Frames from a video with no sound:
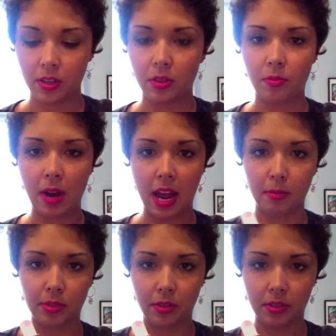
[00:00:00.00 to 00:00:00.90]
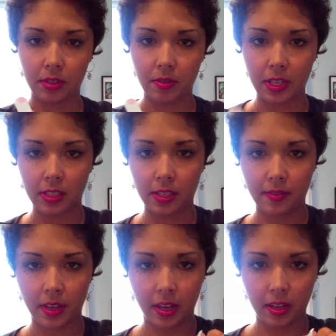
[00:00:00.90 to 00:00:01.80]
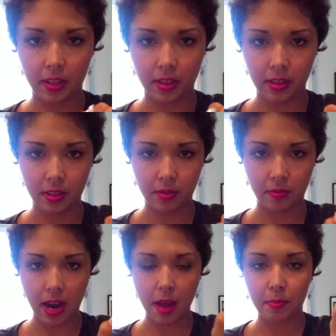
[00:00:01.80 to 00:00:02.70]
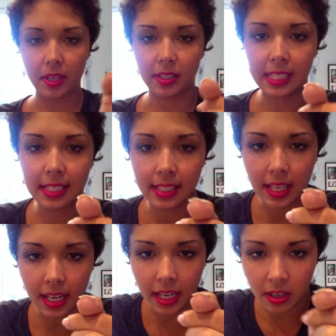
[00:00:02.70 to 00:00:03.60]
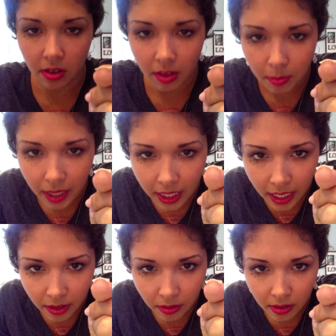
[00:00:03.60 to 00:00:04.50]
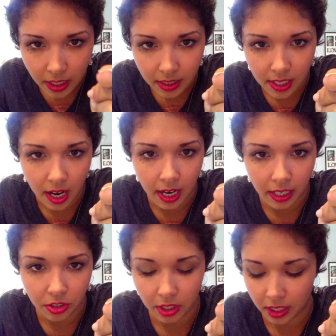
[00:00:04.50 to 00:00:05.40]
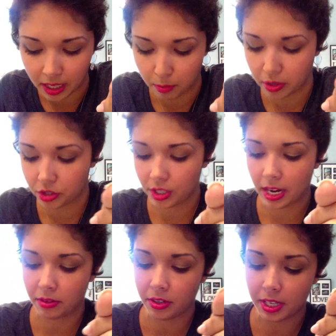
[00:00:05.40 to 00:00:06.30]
the wrap. So there's the rest of it. The wrap is sitting on my nail. It's not actually like pushed down or